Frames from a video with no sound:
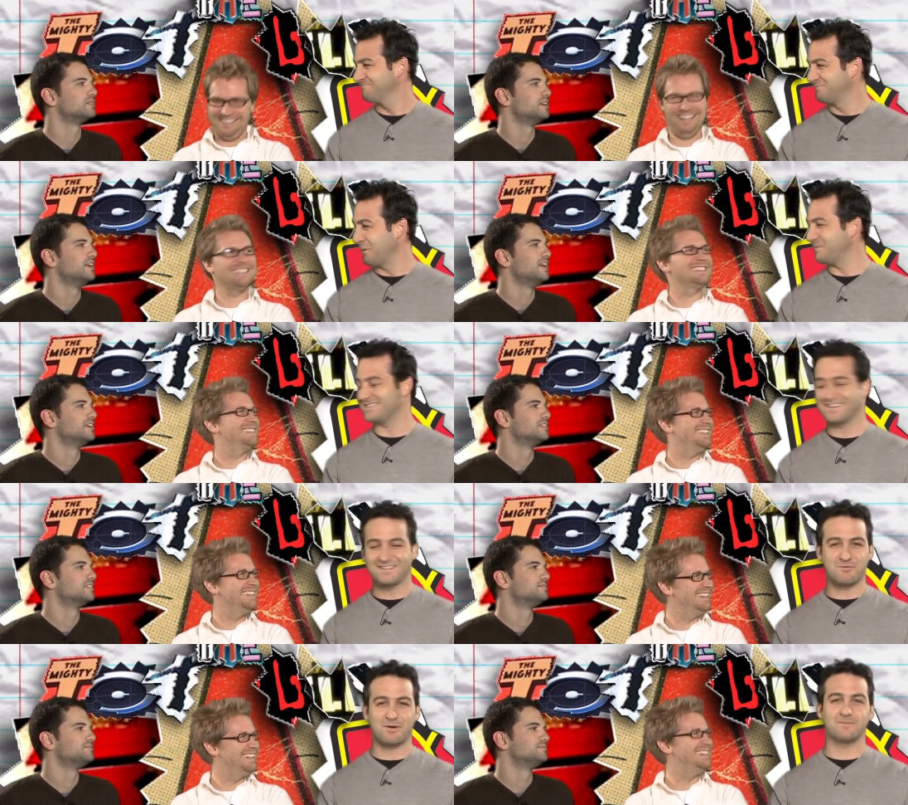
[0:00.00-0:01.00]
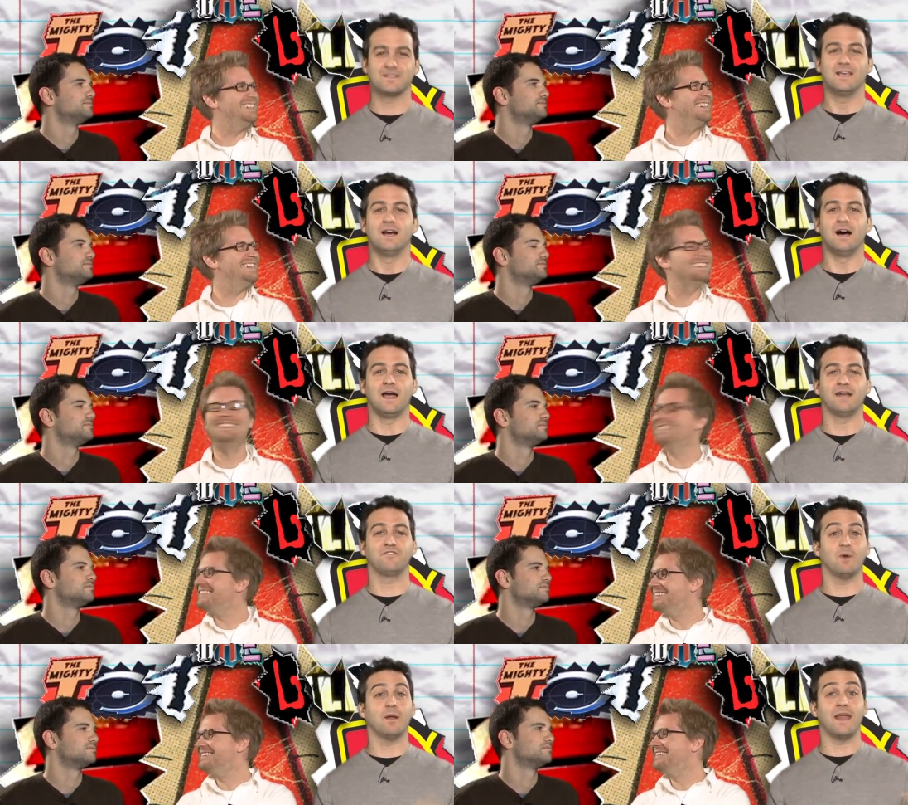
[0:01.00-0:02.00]
Speaker 1: Yes. Web design programs. Uh, and if
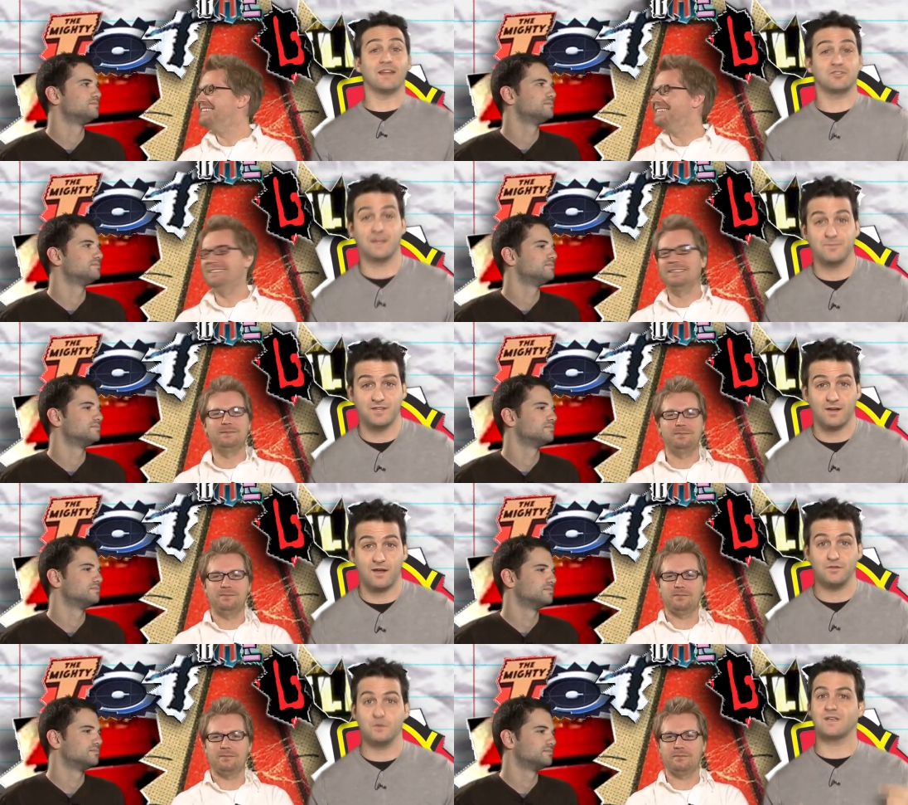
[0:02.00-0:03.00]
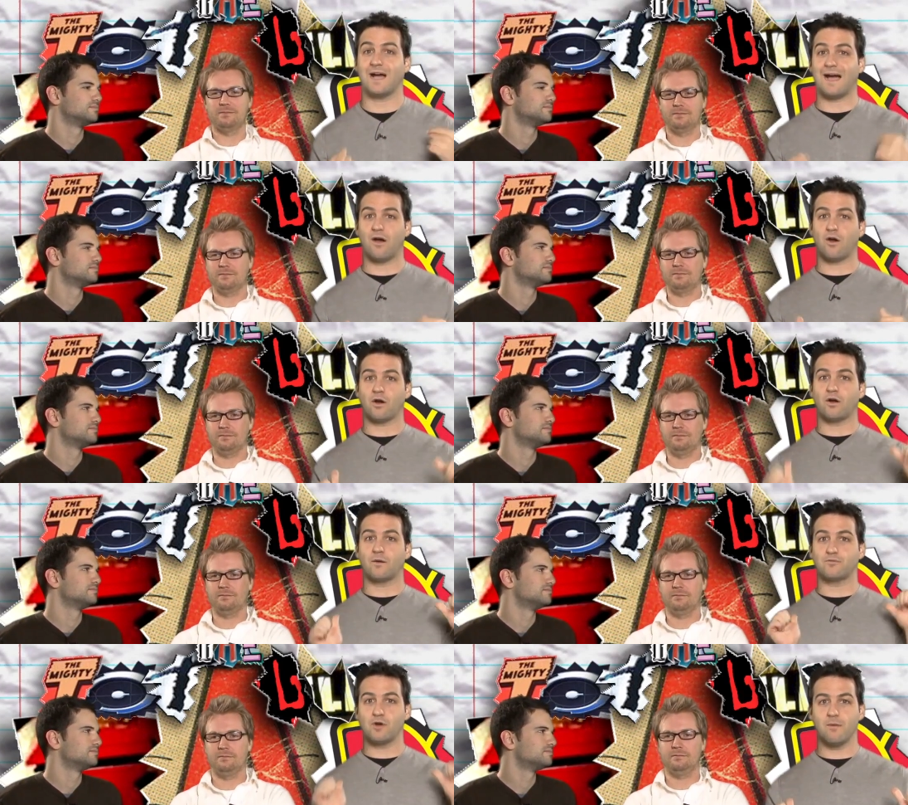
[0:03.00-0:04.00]
you want an extra 10% off, use
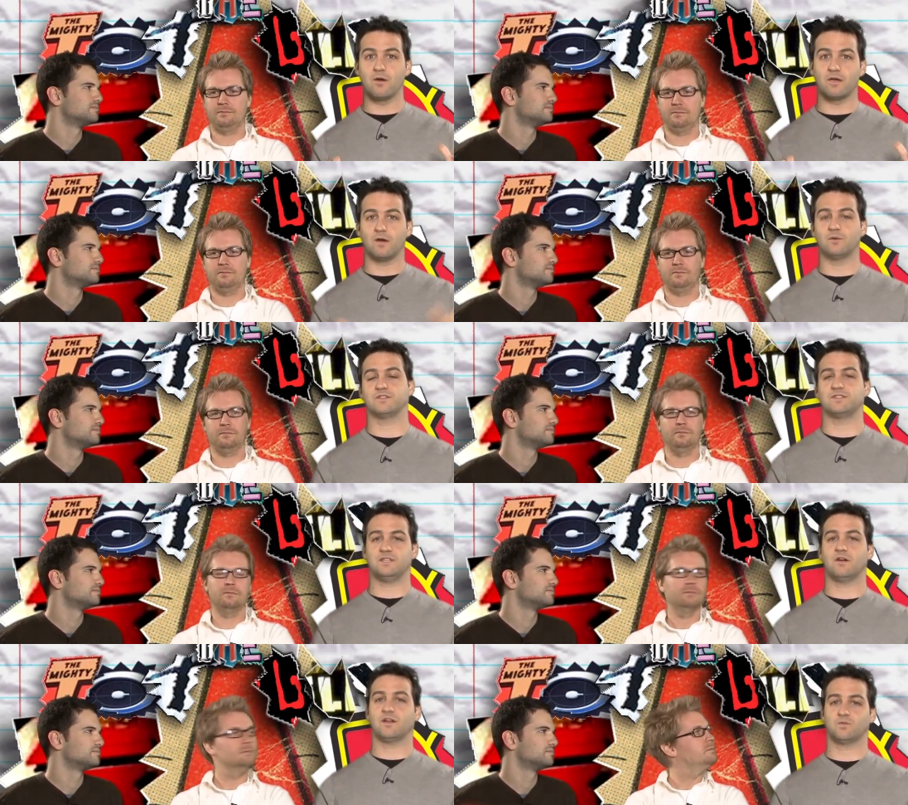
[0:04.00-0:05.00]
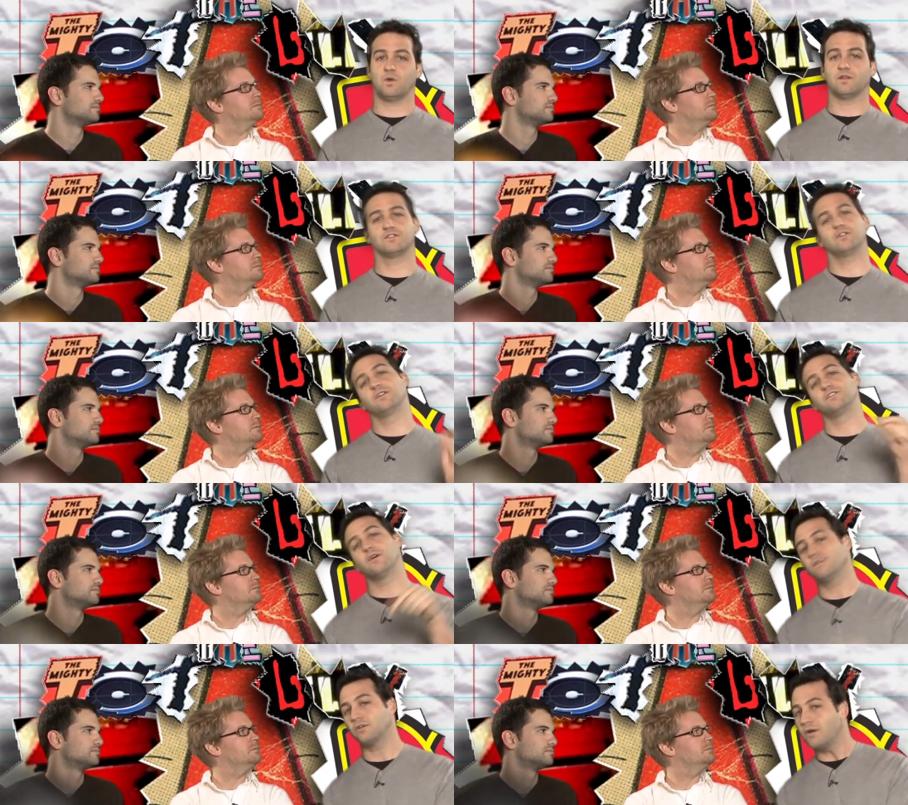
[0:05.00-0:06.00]
our promo code, which is TRS1. So you go
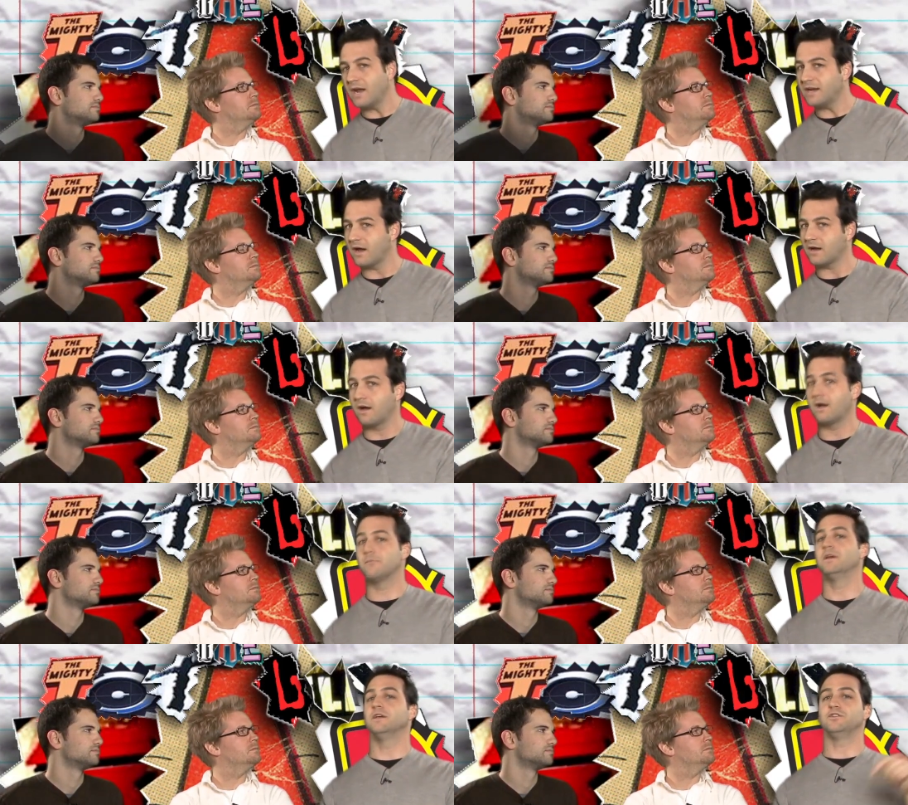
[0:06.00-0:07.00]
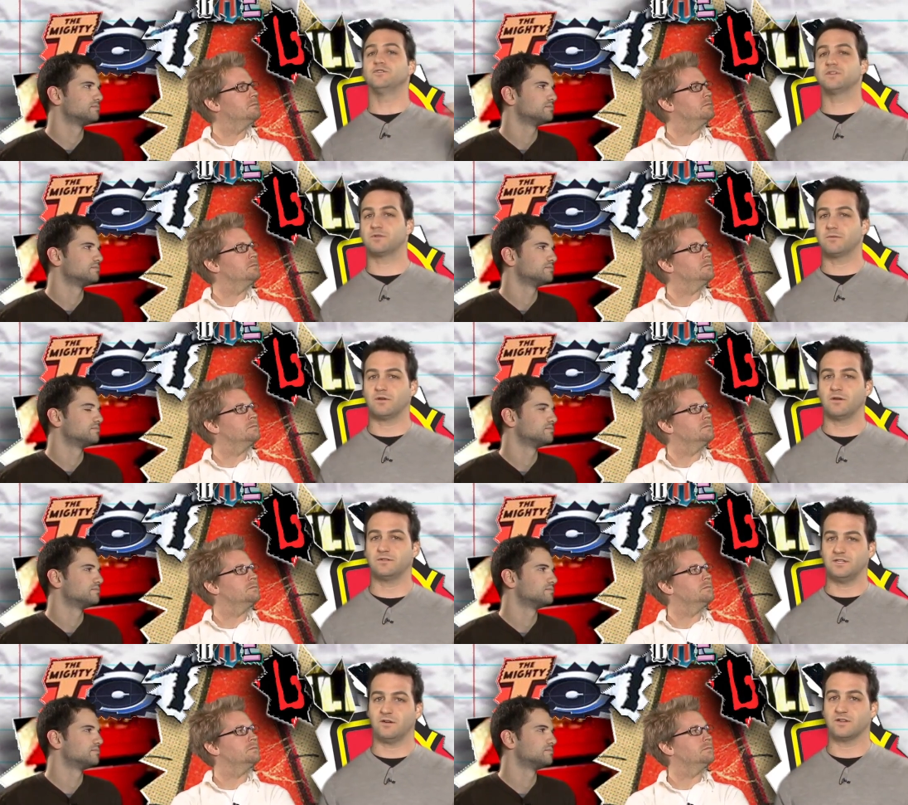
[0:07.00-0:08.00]
to GoDaddy.com Use the promo code
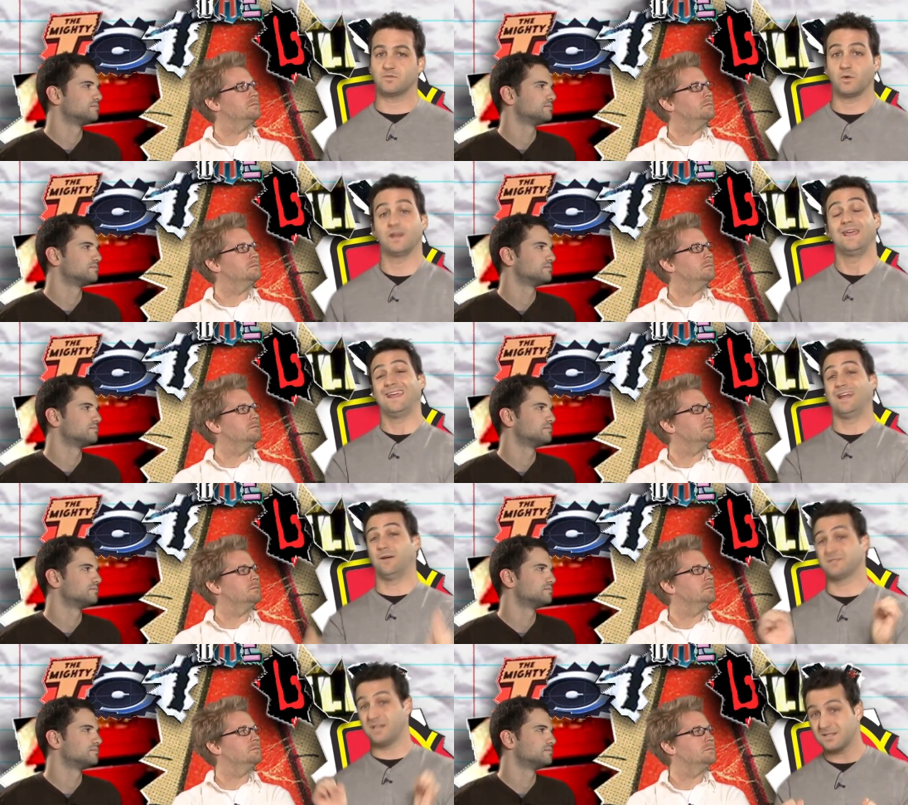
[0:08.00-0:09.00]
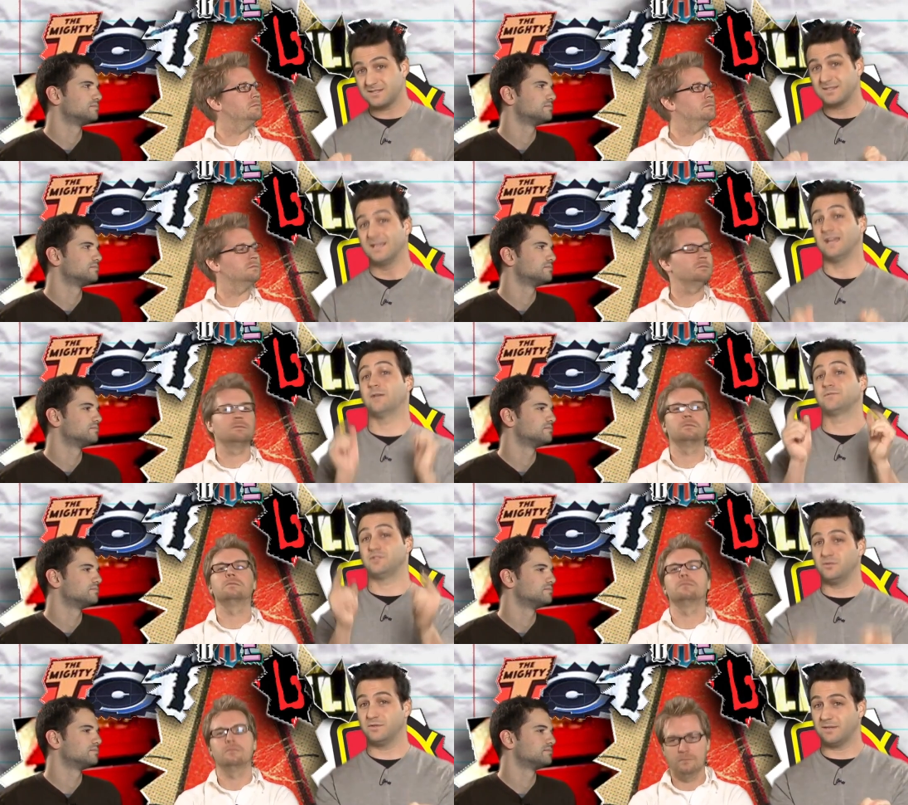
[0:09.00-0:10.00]
TRS1. It helps us. It helps
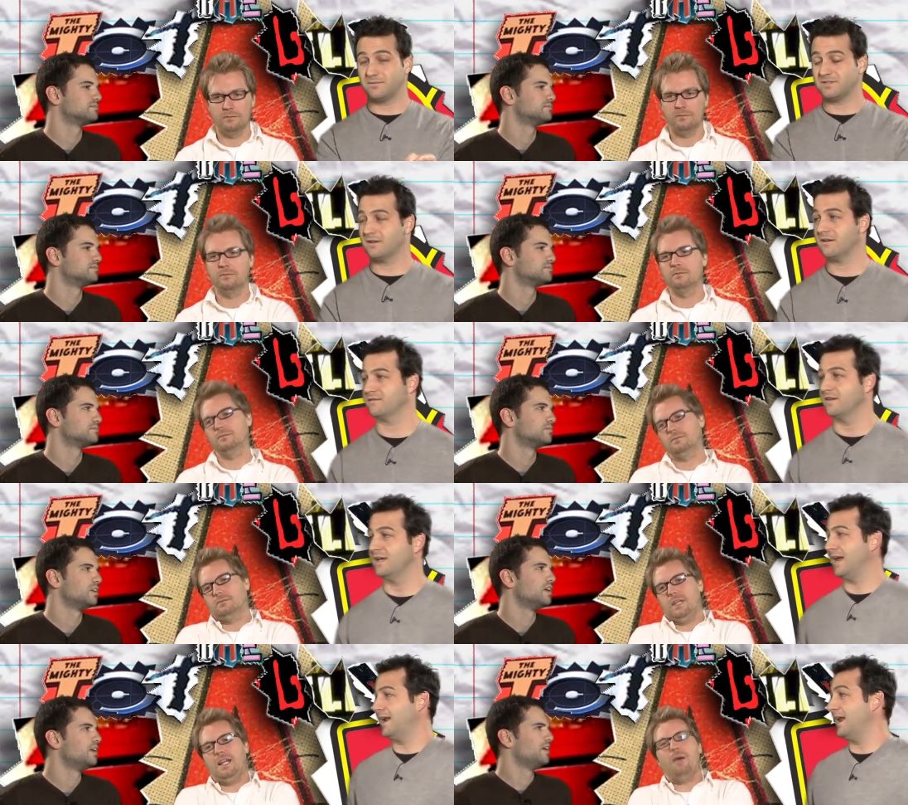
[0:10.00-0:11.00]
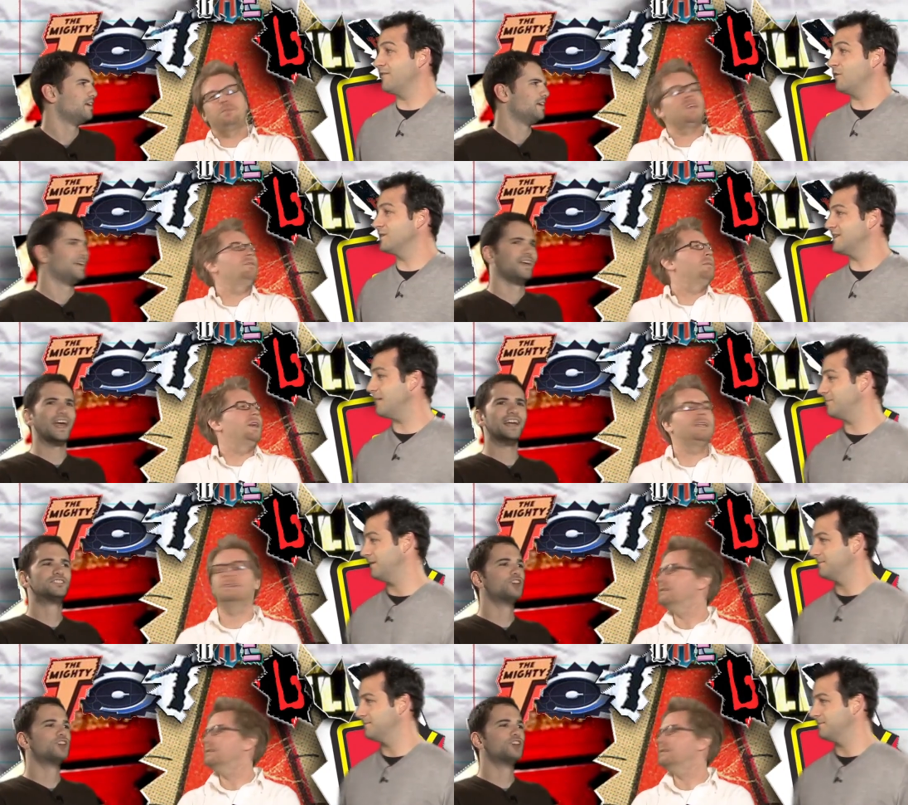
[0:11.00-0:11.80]
you with 10% off. And everyone's everybody. happy. It's